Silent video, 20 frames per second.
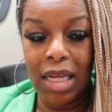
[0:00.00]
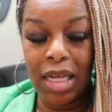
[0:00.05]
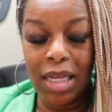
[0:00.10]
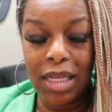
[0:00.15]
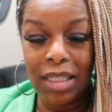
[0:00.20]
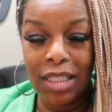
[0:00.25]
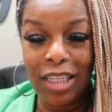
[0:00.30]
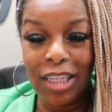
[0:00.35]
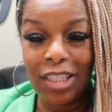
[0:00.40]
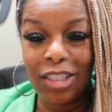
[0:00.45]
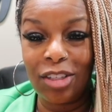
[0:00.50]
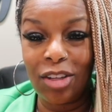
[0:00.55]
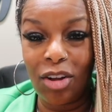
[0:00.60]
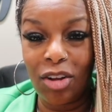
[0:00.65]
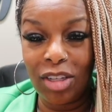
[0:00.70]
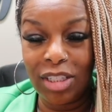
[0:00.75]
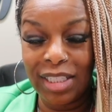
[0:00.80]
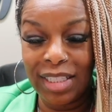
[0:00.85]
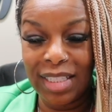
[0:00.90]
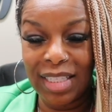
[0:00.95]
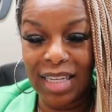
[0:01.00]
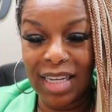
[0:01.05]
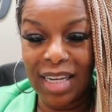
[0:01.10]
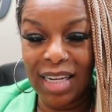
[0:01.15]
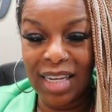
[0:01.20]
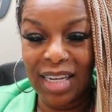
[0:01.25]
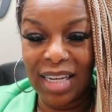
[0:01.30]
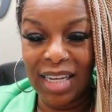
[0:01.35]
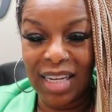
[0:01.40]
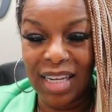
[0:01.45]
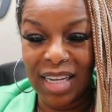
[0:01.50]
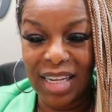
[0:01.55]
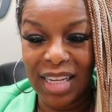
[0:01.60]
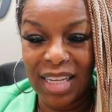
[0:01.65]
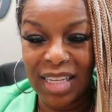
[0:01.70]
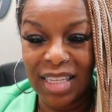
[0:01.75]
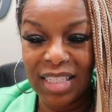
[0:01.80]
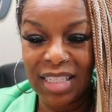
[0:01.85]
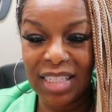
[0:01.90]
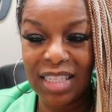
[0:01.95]
It's exhausting.
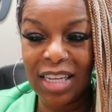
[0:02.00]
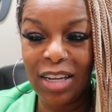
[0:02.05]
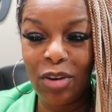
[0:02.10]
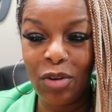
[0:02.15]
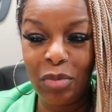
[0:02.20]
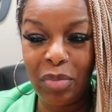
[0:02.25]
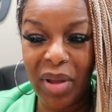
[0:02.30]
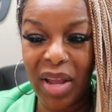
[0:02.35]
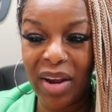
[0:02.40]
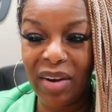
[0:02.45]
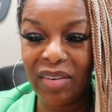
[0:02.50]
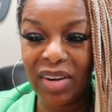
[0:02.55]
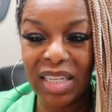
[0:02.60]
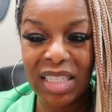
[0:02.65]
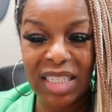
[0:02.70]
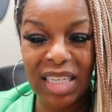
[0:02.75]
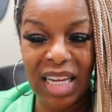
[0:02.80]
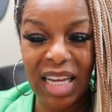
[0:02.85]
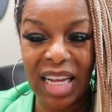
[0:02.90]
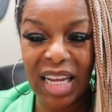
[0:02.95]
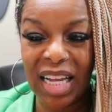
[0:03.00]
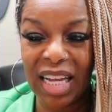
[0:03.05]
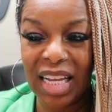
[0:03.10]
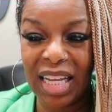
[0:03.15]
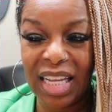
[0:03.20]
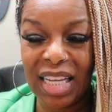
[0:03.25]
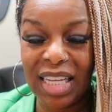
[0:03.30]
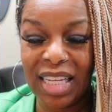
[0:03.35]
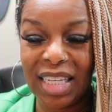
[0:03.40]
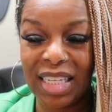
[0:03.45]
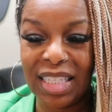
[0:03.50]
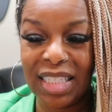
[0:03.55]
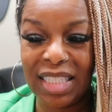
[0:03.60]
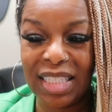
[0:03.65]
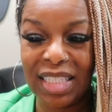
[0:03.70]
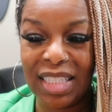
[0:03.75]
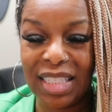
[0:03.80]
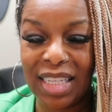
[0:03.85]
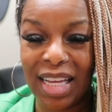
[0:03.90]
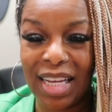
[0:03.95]
Single parenting
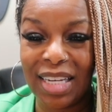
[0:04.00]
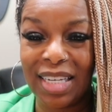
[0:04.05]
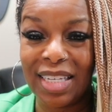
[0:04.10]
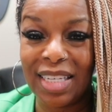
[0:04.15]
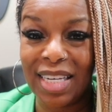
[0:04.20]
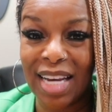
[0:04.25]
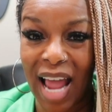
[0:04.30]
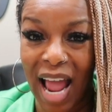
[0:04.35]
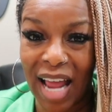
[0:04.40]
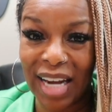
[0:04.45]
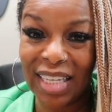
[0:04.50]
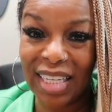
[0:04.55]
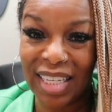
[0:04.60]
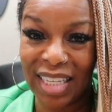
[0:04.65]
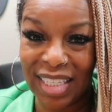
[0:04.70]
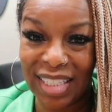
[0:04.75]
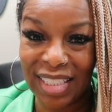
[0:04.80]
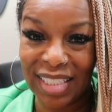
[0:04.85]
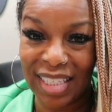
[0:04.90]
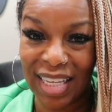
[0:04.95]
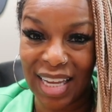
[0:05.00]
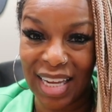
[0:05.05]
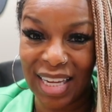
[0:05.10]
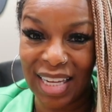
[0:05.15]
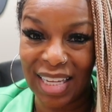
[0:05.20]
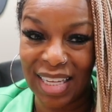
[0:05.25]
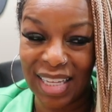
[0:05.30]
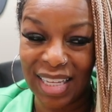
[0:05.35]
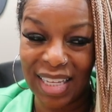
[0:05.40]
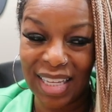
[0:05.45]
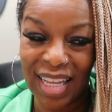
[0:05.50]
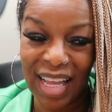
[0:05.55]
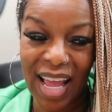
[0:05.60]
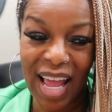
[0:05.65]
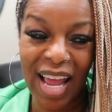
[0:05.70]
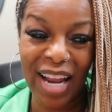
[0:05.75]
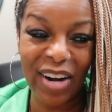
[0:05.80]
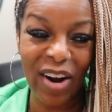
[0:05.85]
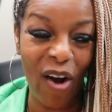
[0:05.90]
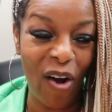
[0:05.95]
is not easy
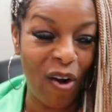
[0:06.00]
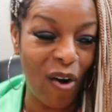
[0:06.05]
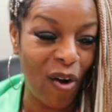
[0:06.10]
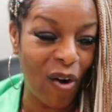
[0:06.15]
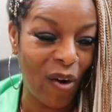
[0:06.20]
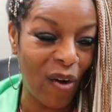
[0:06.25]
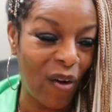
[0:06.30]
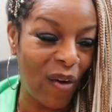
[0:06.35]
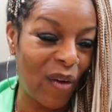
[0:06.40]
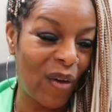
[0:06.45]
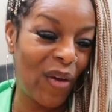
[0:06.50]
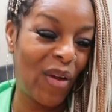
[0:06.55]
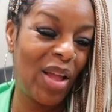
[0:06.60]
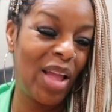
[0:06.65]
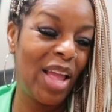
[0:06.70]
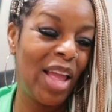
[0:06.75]
at all,